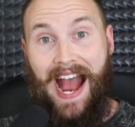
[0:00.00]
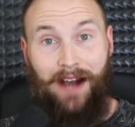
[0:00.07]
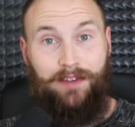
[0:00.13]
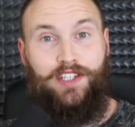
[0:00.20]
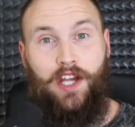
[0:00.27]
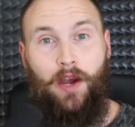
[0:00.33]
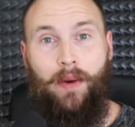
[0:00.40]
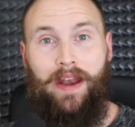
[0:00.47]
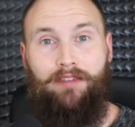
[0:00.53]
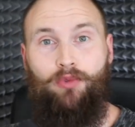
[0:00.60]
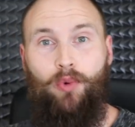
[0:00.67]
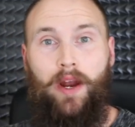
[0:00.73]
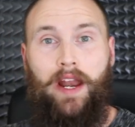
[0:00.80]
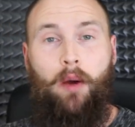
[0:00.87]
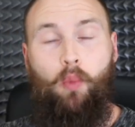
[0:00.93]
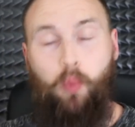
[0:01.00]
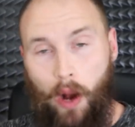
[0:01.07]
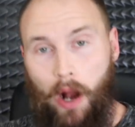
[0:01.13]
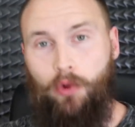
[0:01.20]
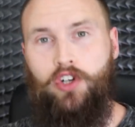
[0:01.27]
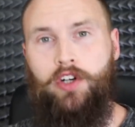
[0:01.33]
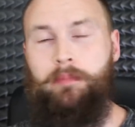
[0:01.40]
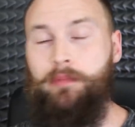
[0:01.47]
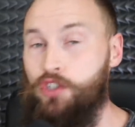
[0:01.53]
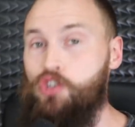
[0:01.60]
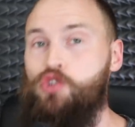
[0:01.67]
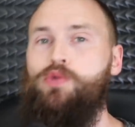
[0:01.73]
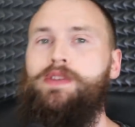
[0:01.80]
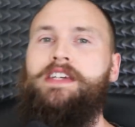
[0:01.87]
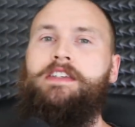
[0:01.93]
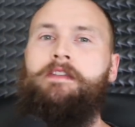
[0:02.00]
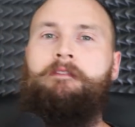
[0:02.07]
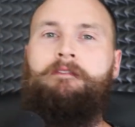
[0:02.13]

How's it going, everyone, and welcome to this